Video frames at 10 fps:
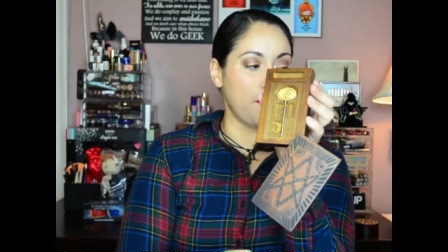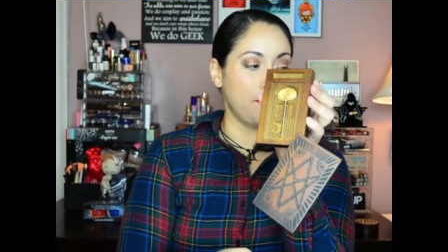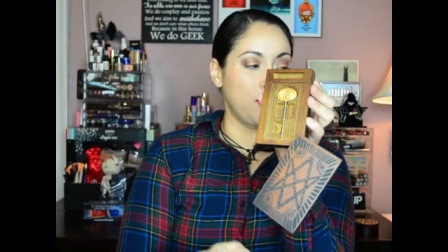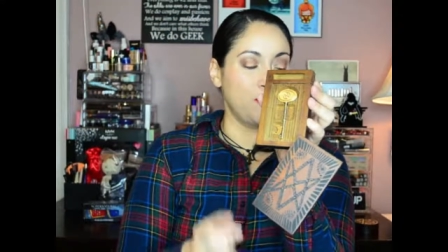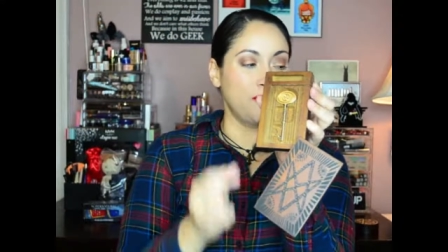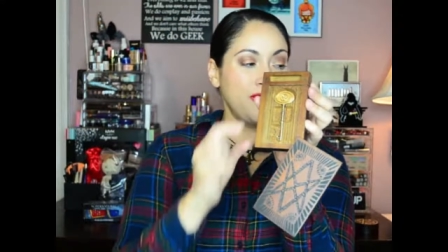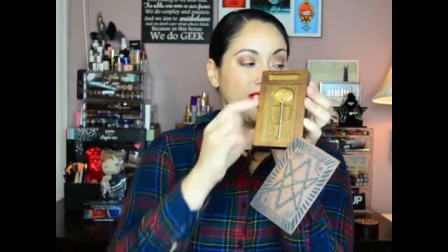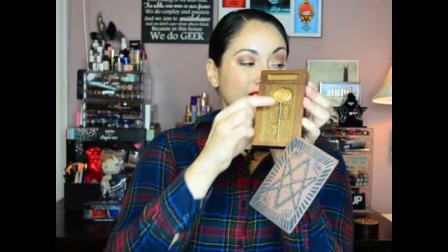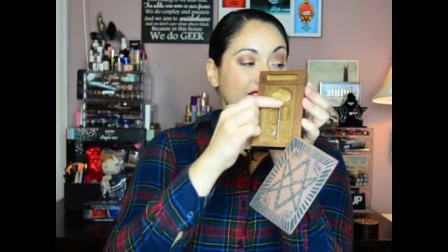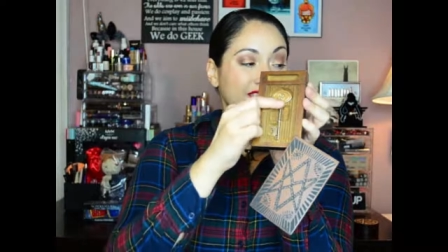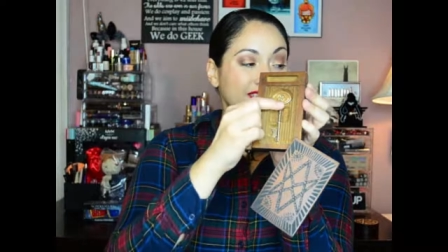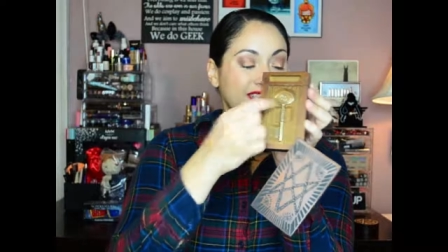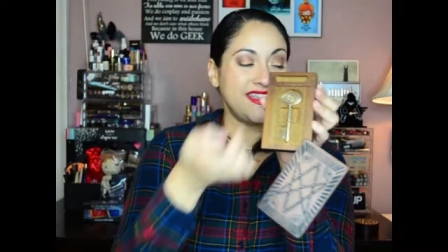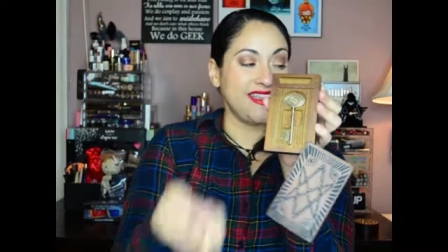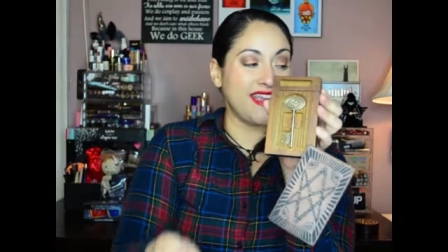Boom. There's the
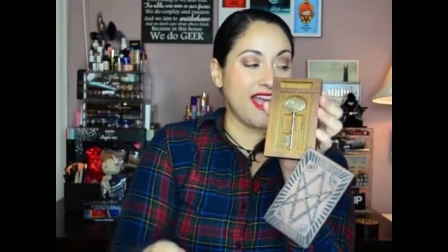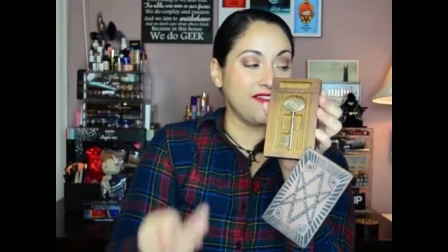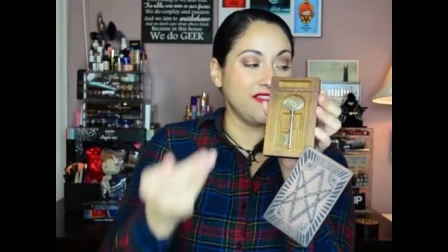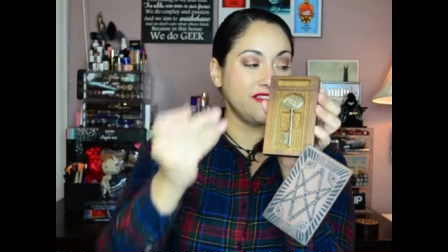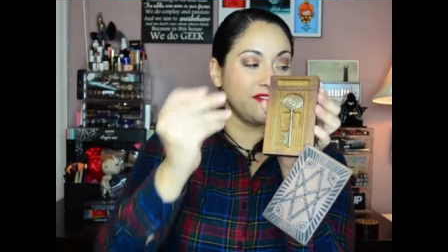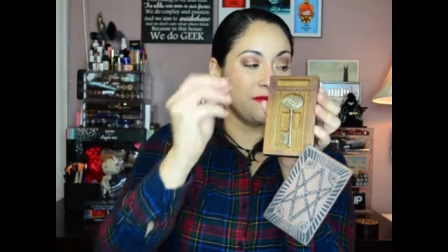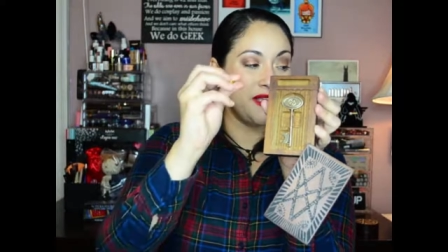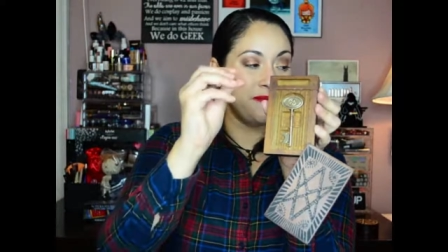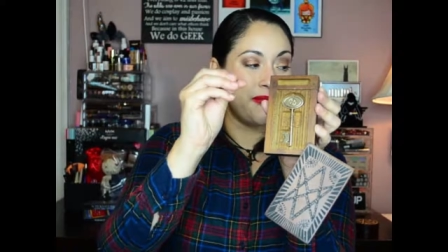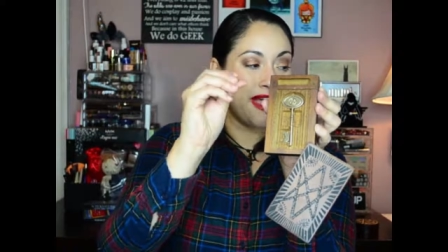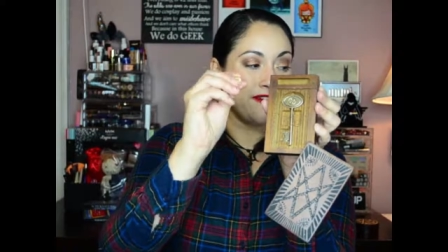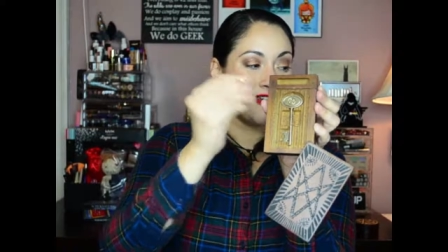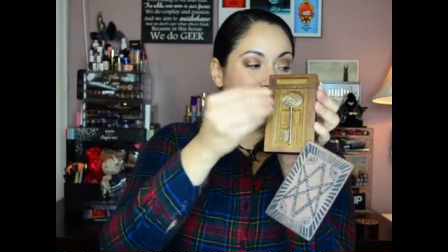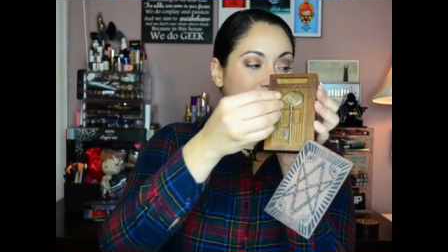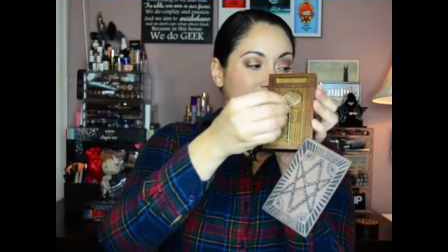key. I have the little pin back right
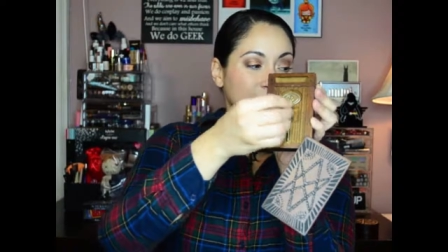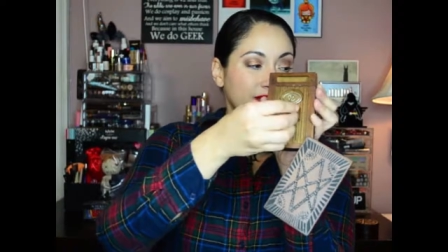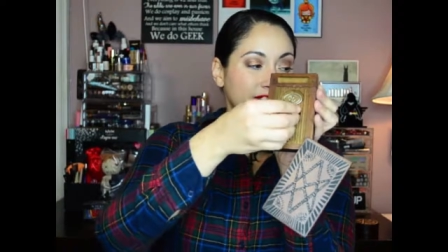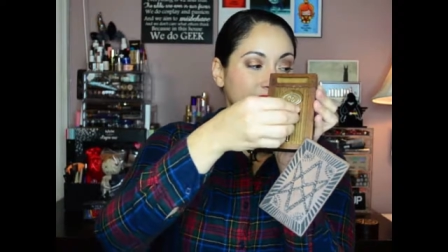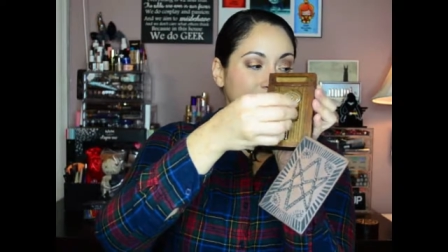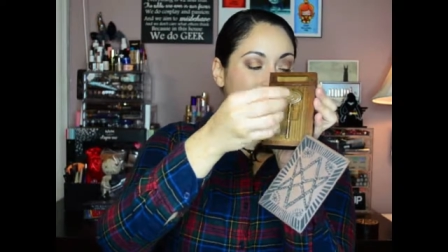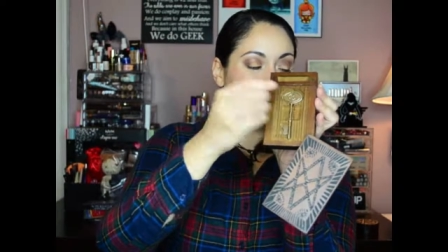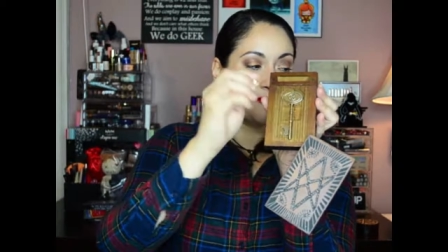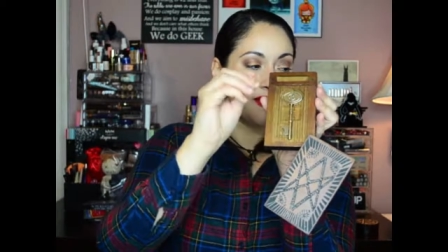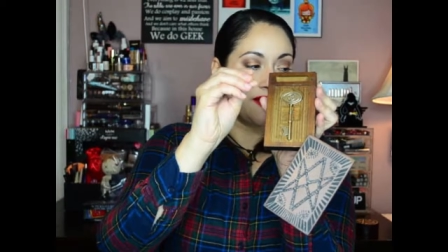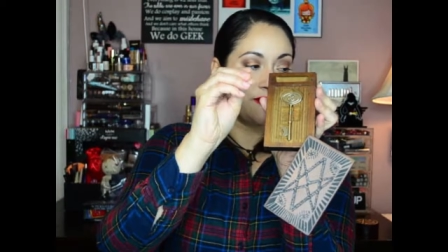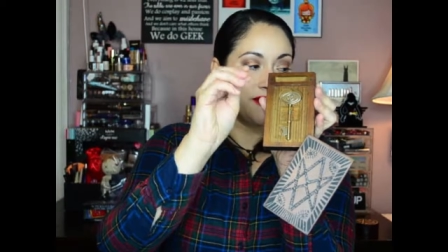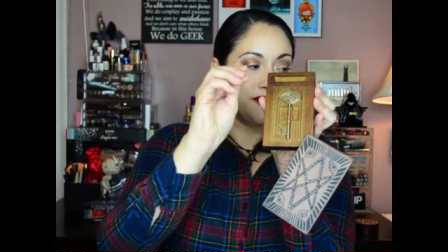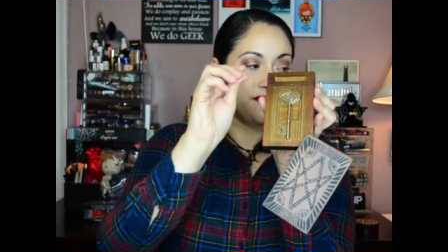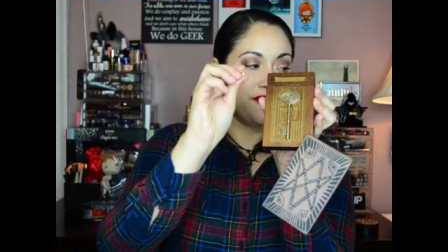here. It was in here. I don't want it
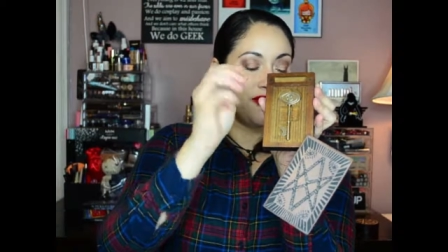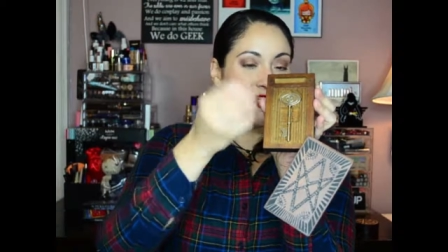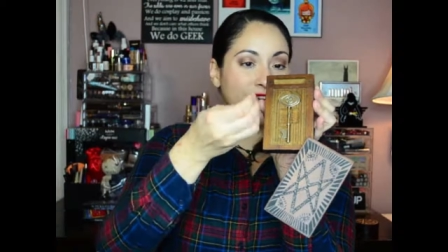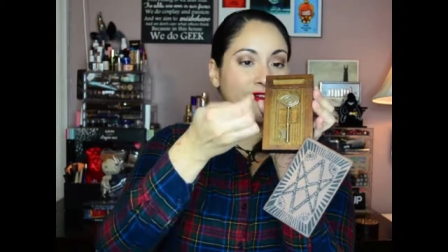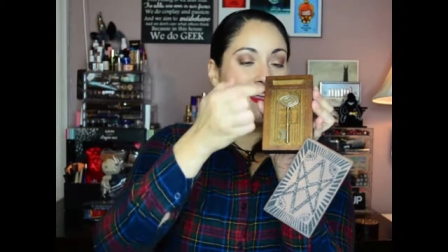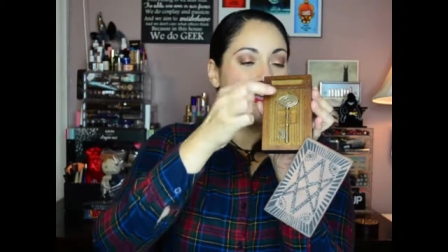to fall out.